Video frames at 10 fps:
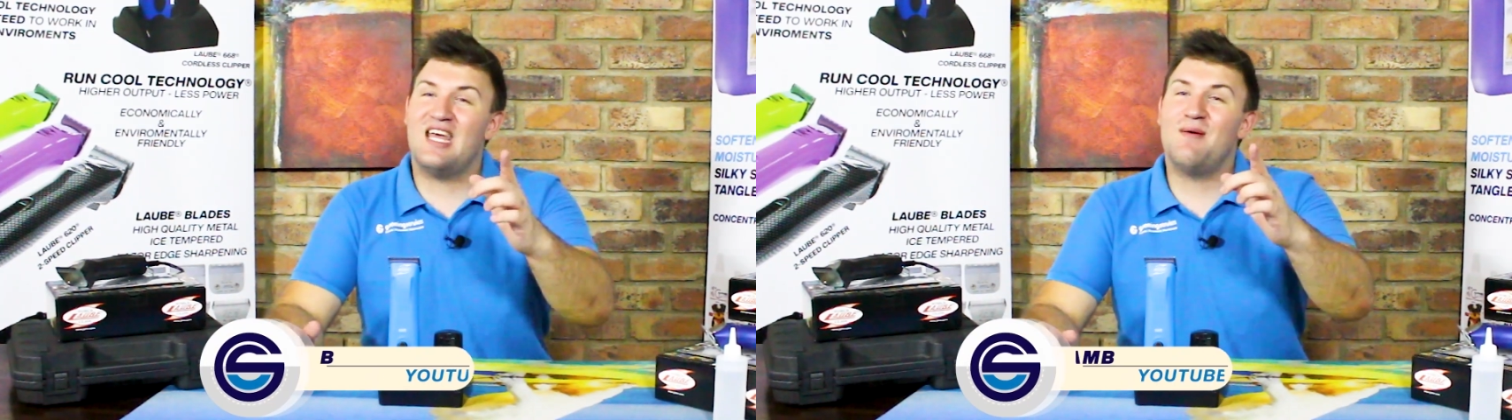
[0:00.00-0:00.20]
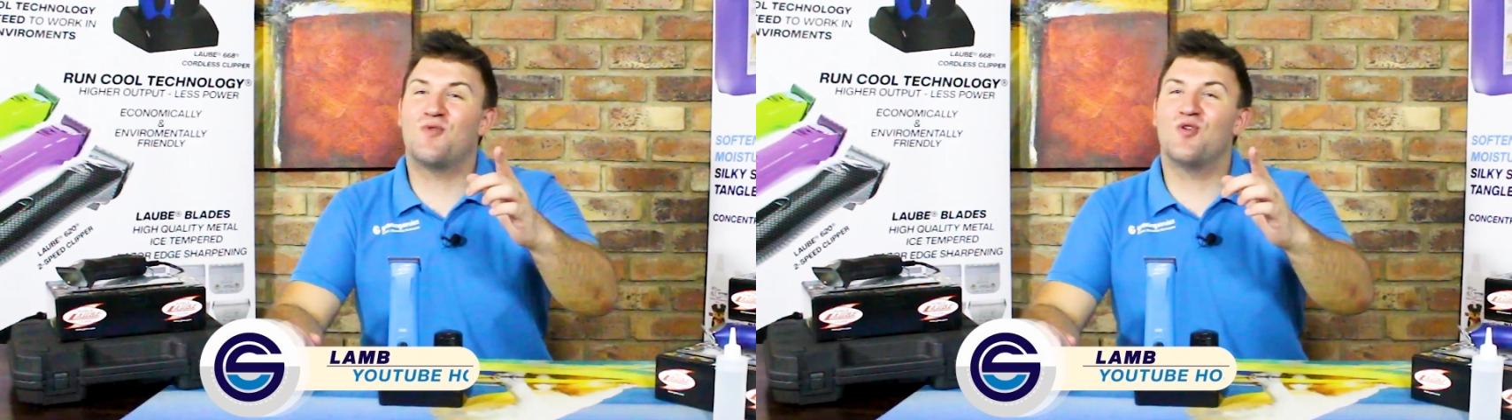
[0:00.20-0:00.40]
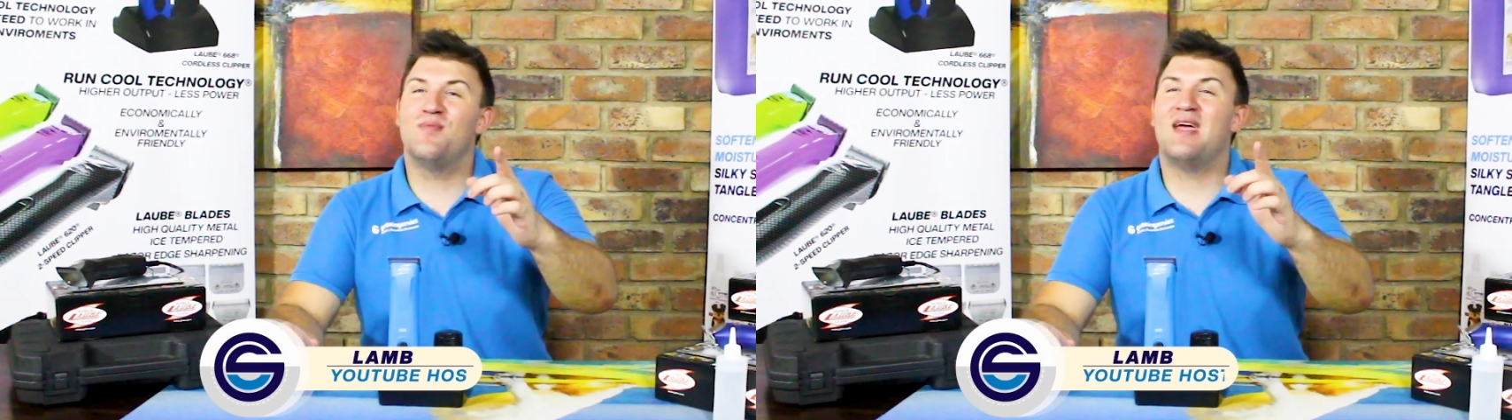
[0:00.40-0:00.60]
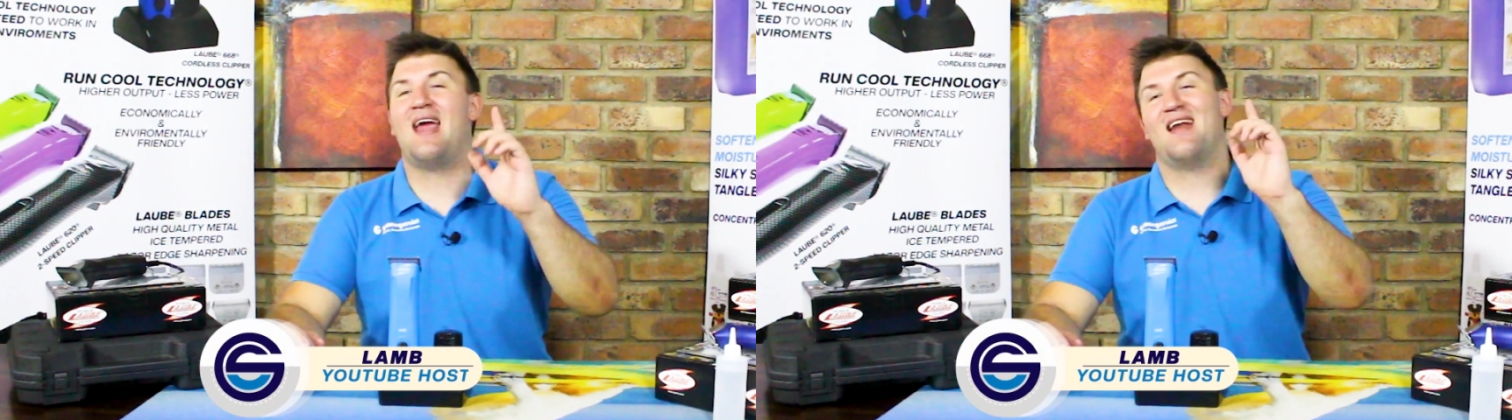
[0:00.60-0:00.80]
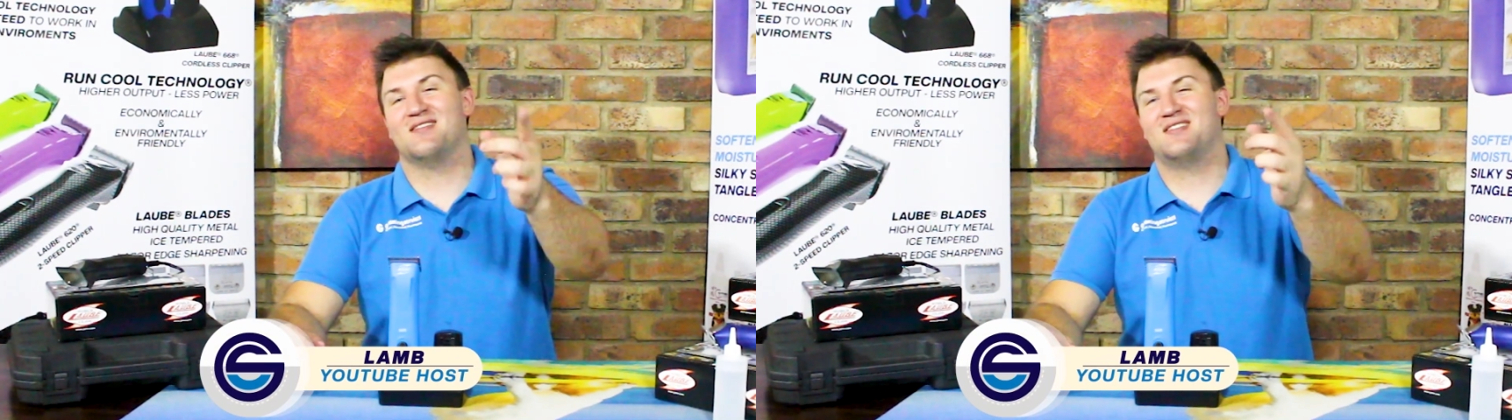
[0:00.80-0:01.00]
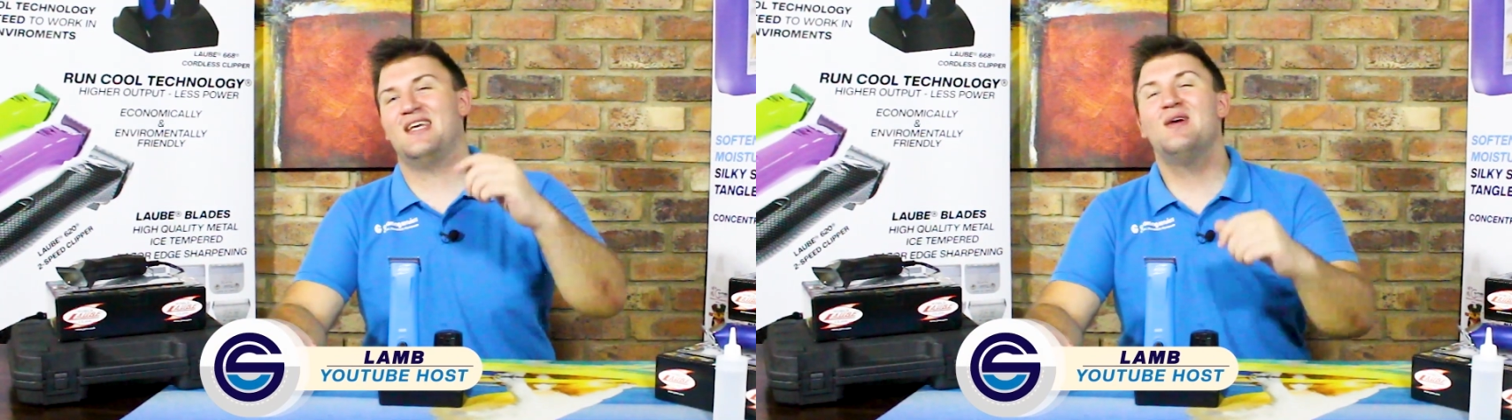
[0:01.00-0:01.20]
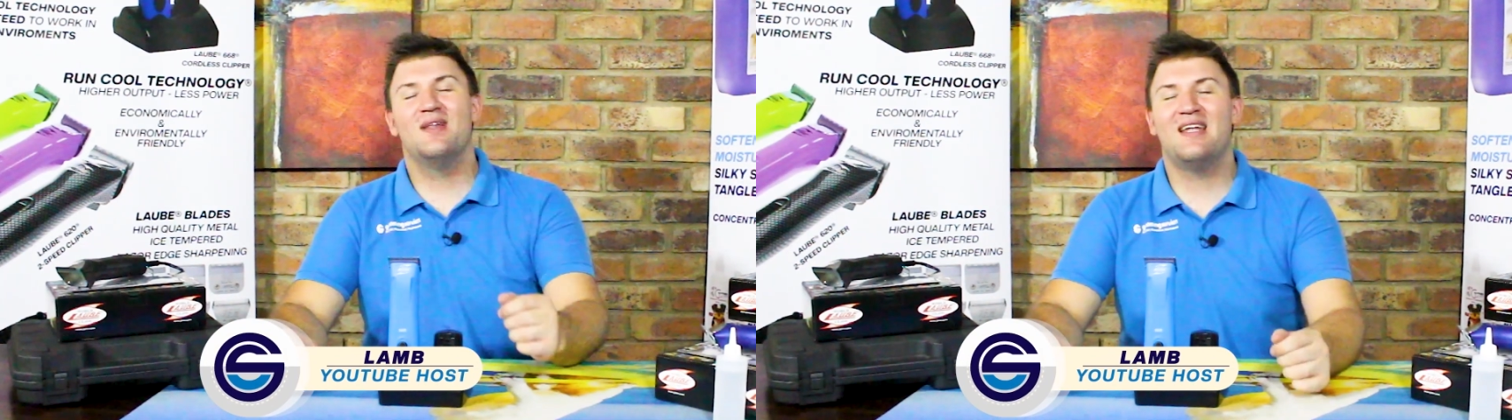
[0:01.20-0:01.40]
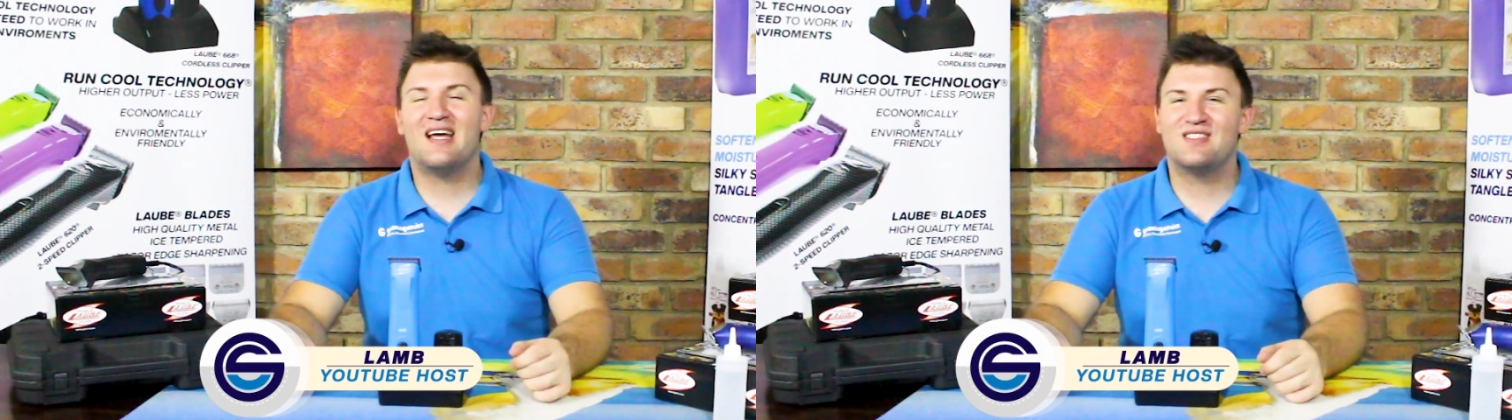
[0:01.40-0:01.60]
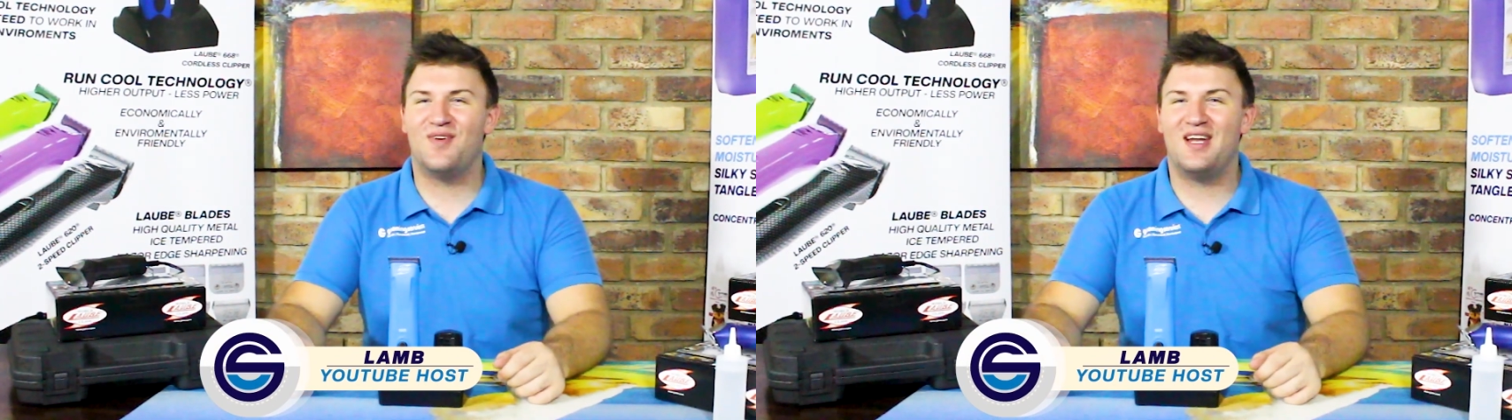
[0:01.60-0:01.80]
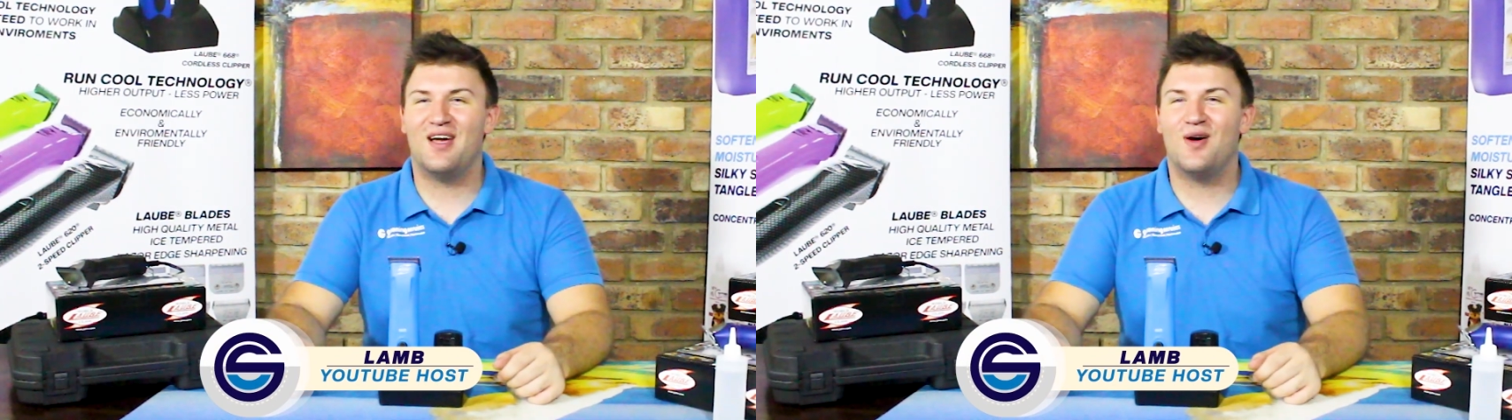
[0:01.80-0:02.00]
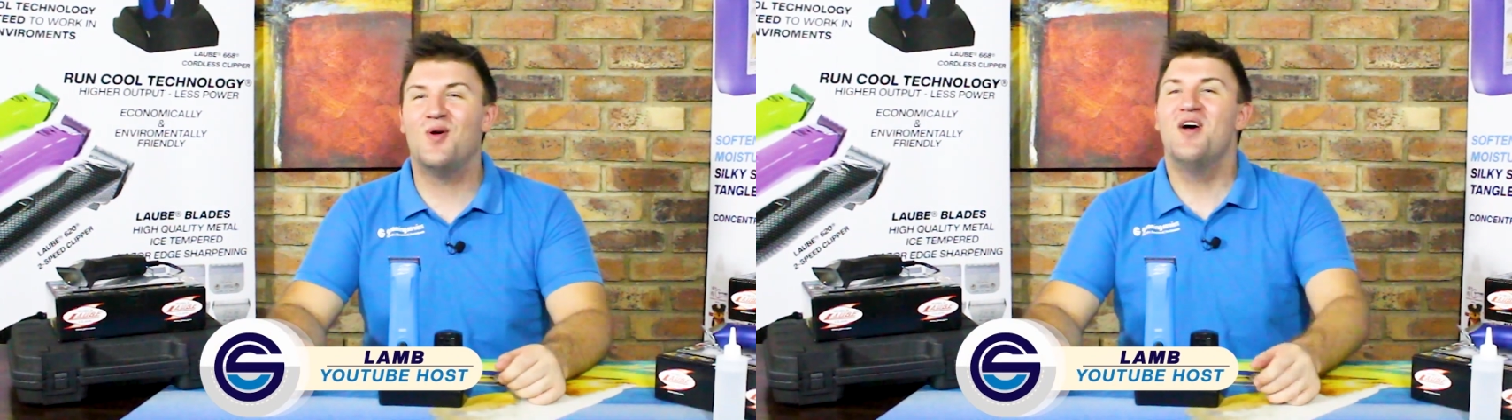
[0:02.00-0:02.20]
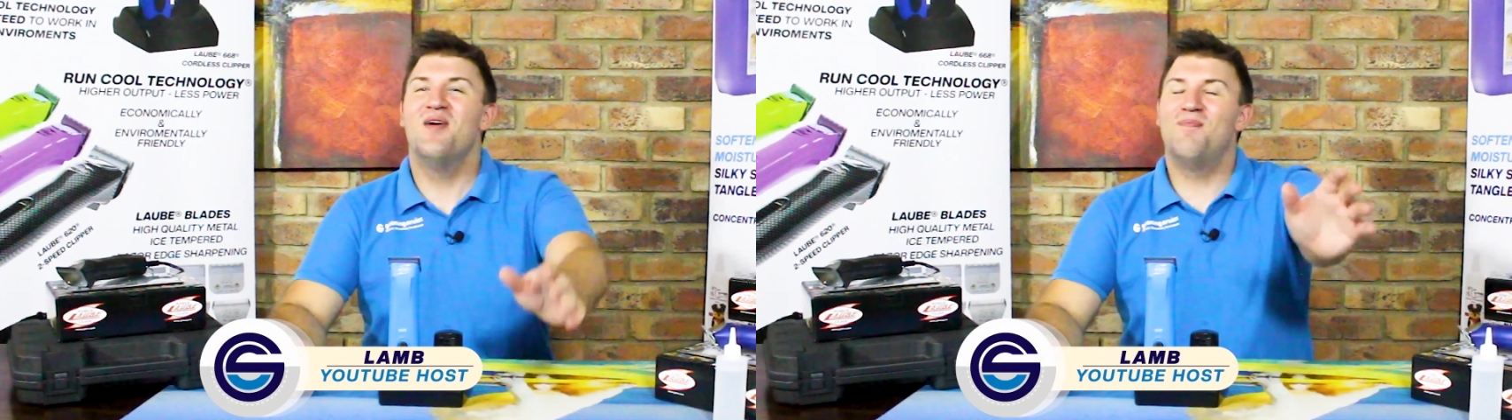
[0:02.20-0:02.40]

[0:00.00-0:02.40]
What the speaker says: Keep grooming and I'll see you in the next video.